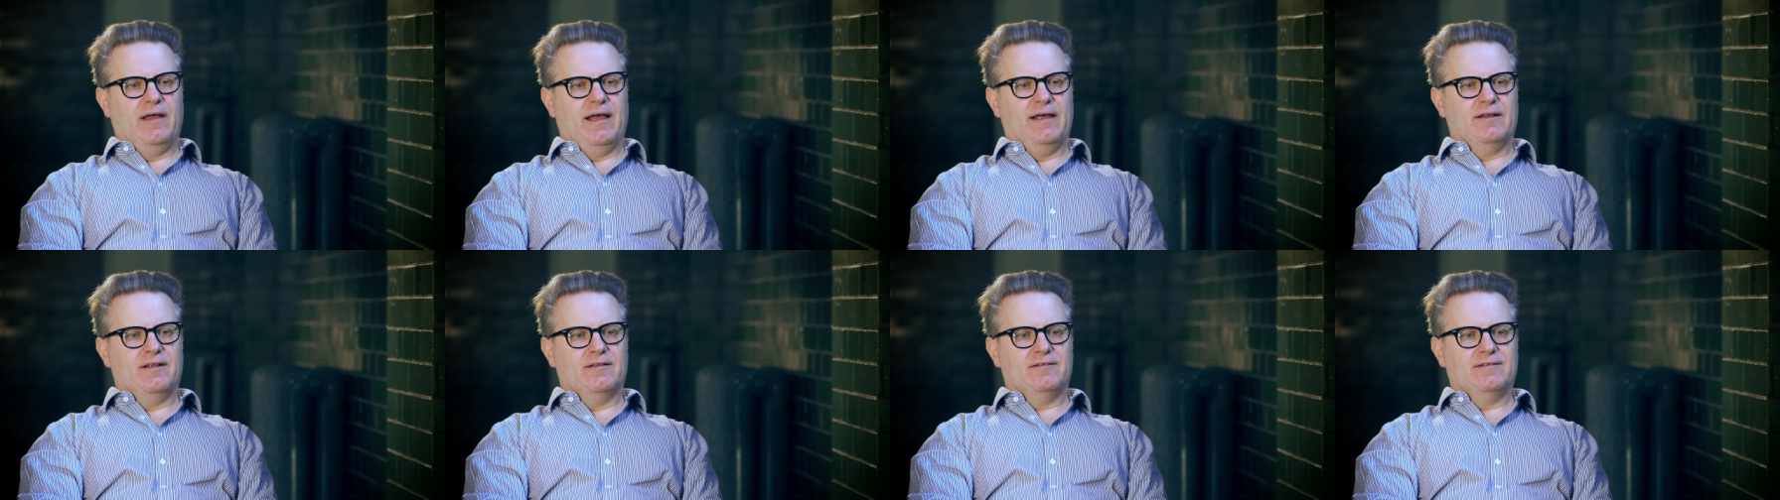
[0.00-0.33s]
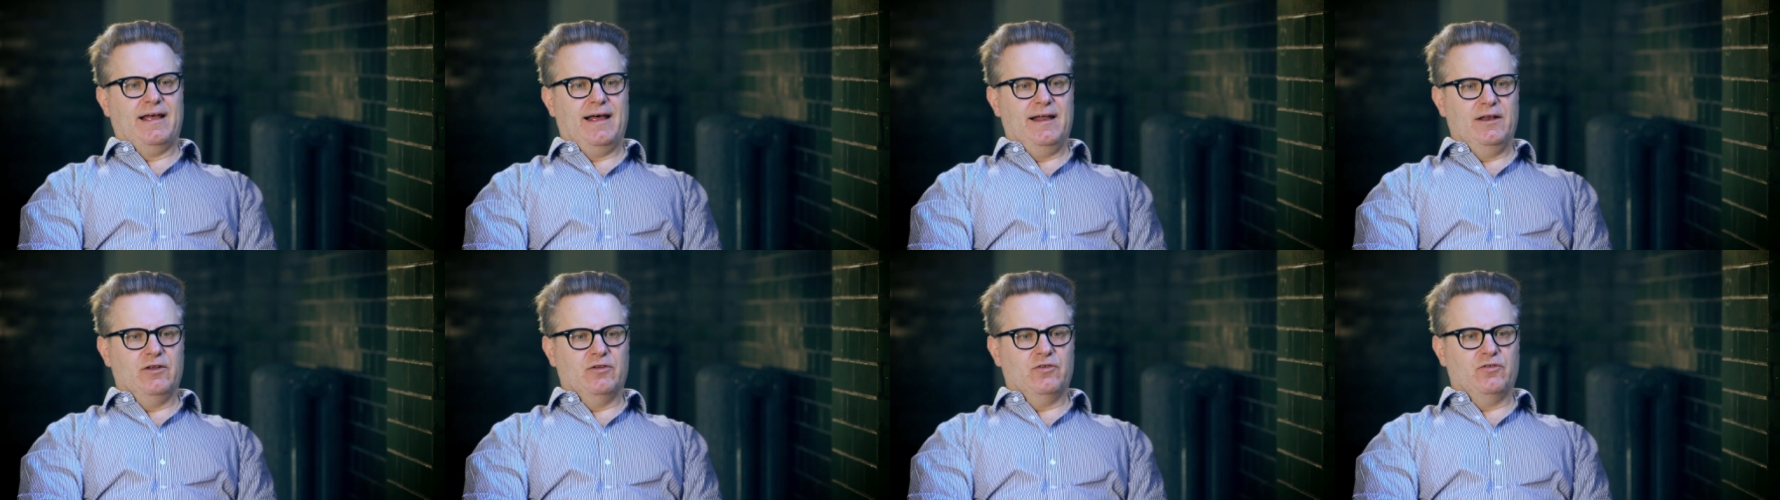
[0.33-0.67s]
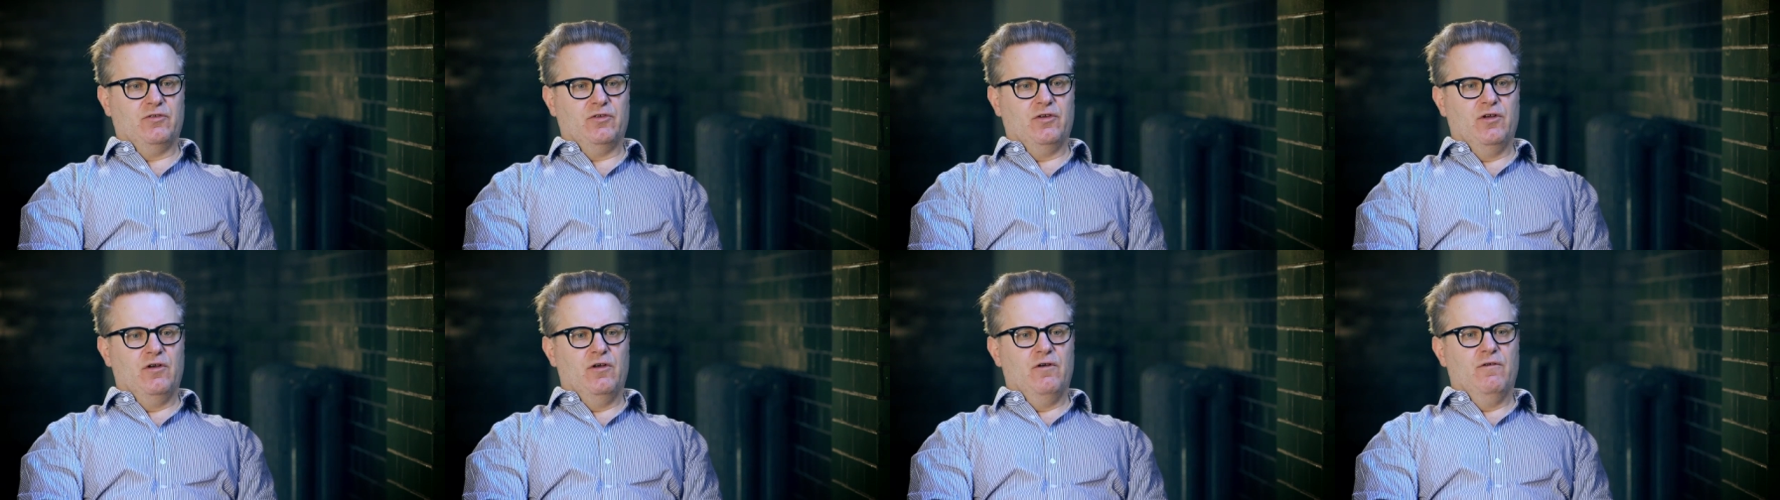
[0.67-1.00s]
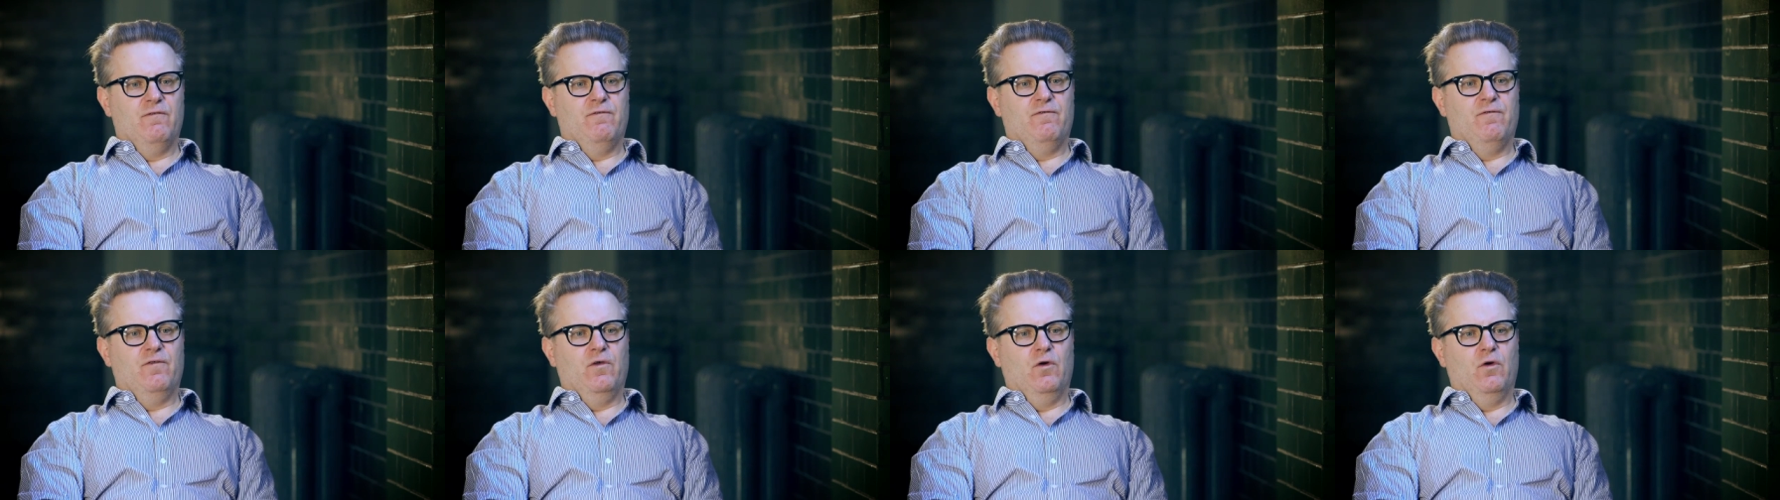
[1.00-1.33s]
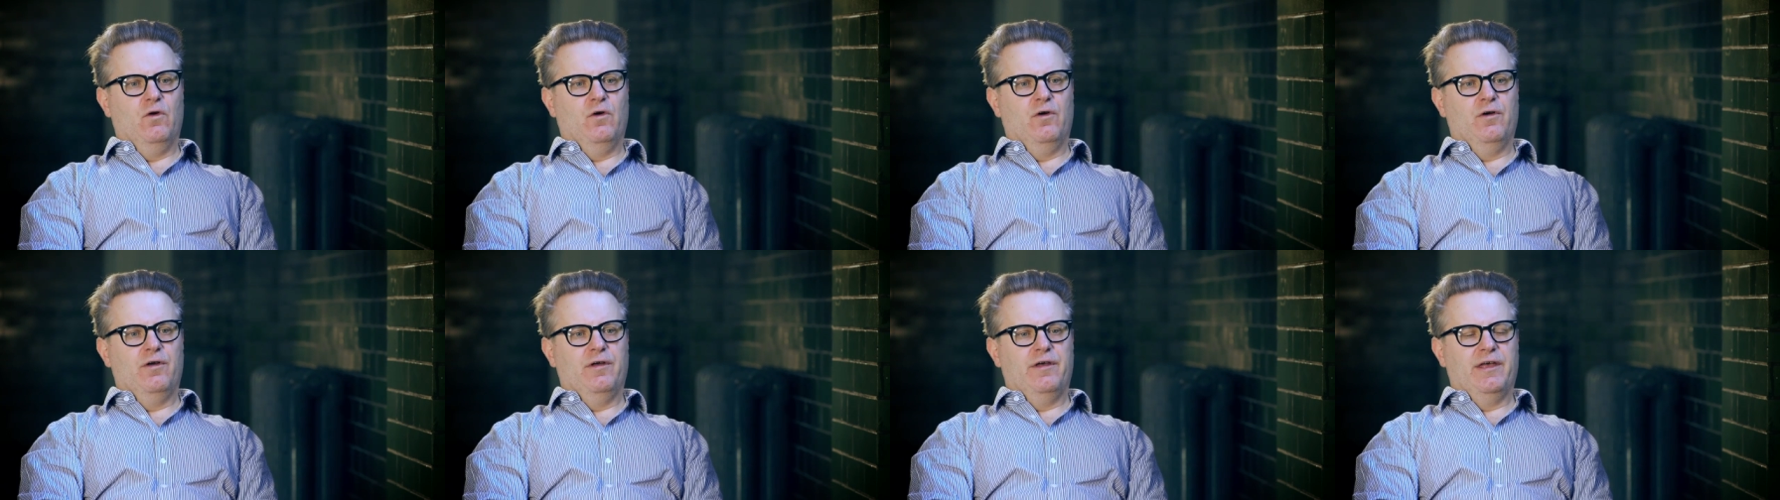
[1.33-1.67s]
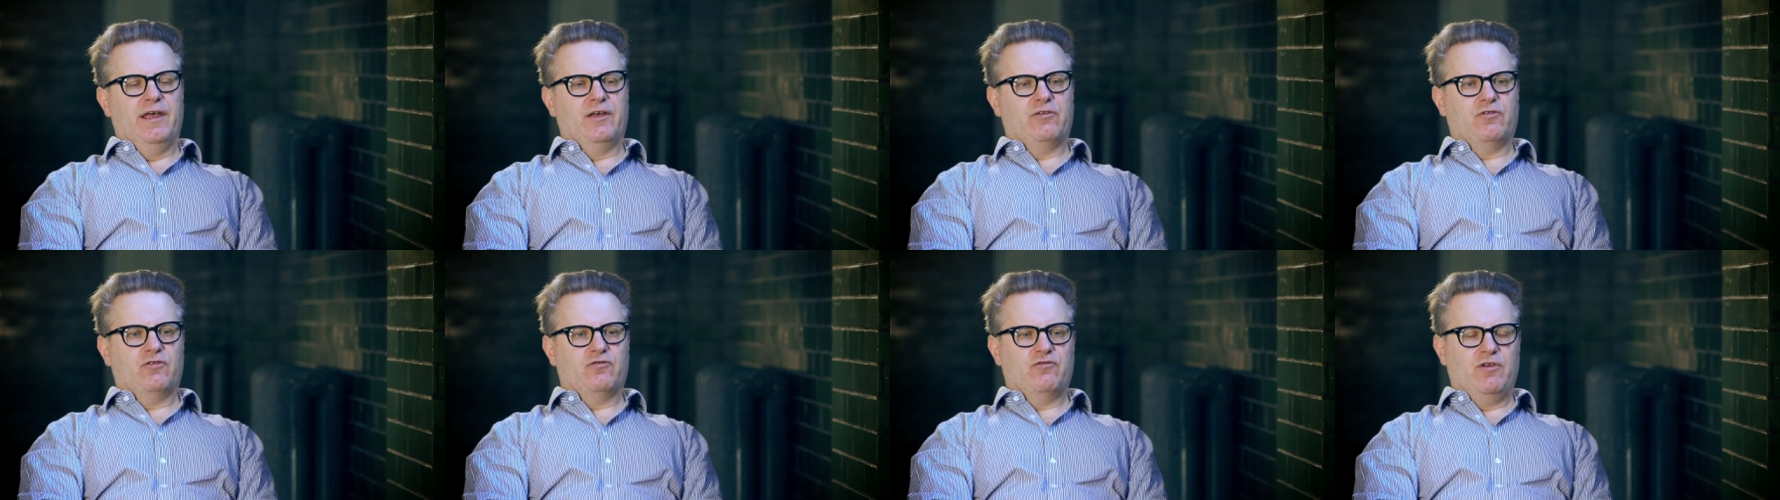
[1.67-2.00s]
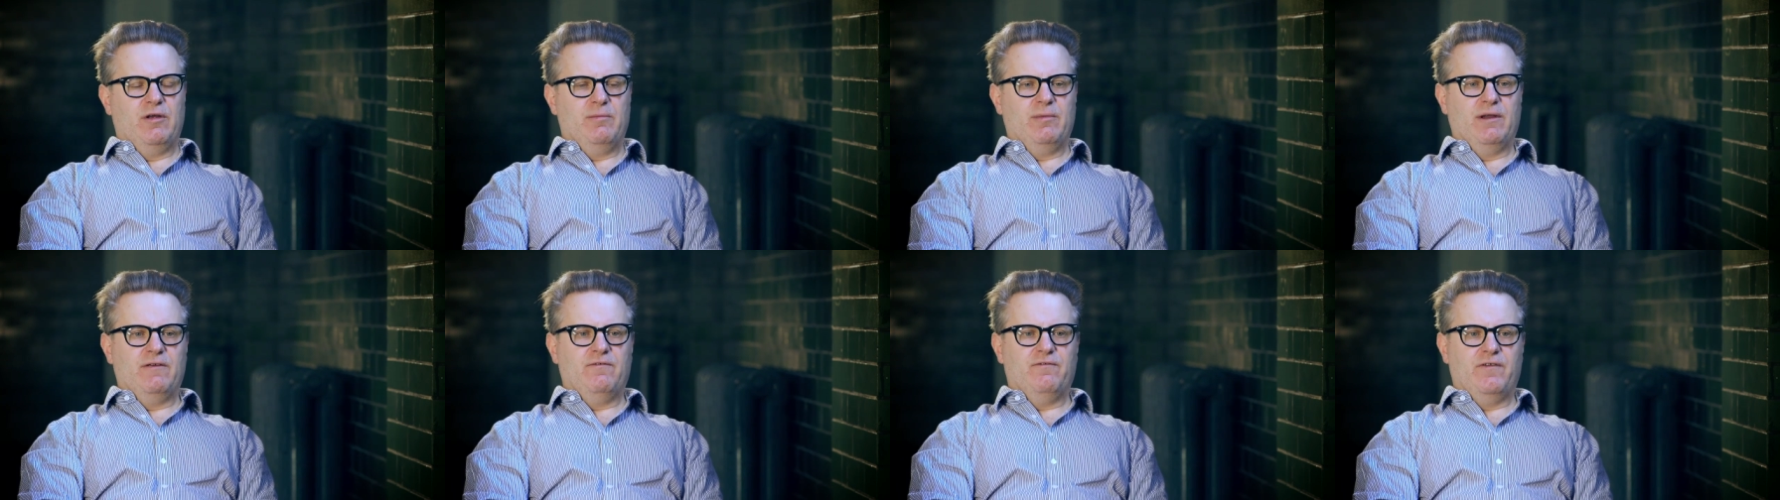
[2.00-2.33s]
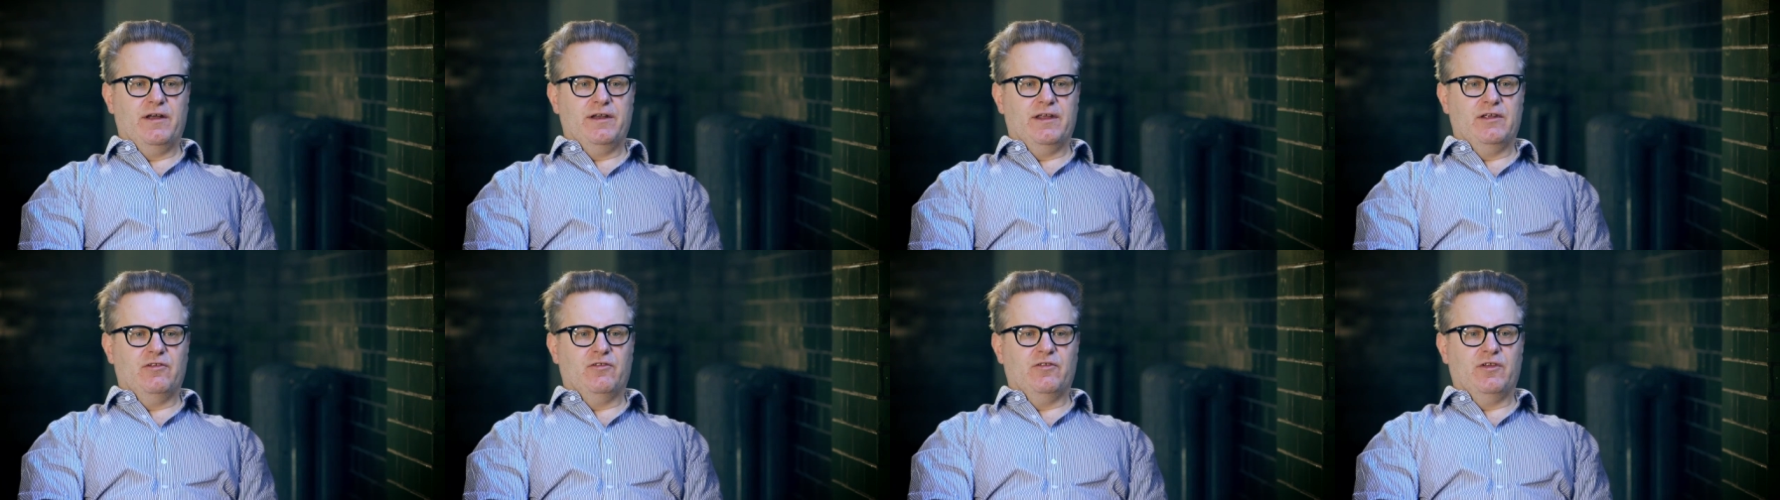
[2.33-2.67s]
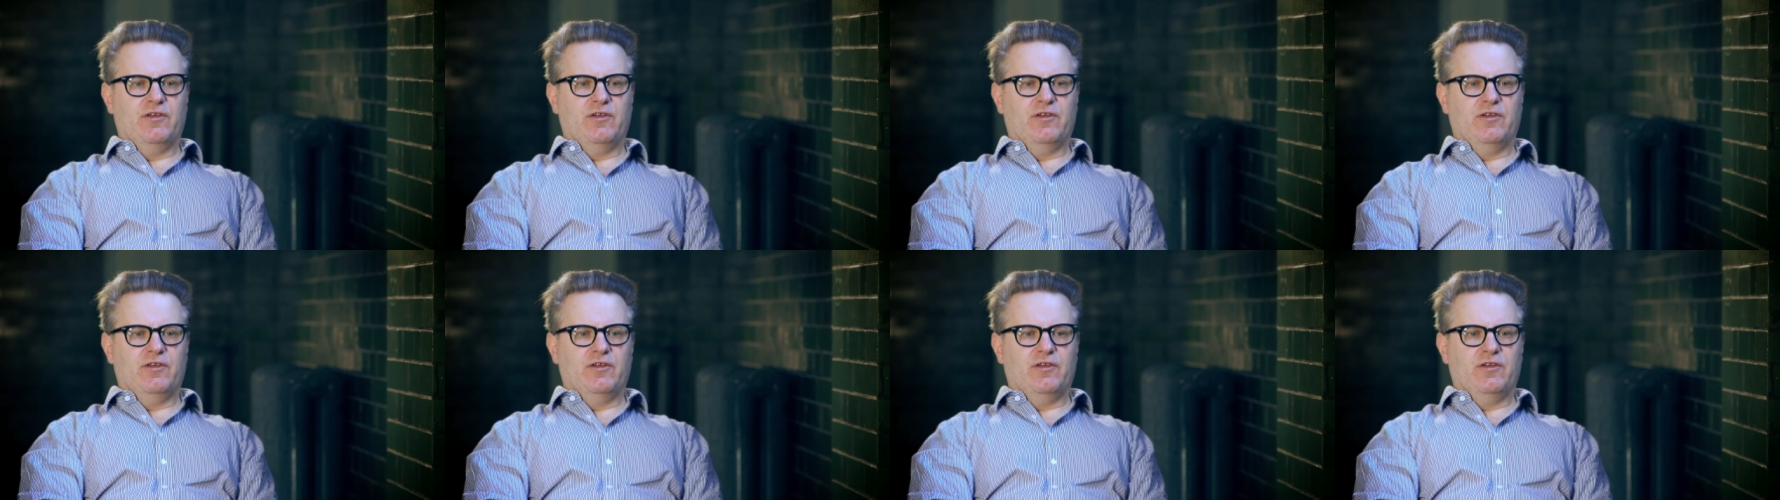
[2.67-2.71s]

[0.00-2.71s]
had a talent for extremely funny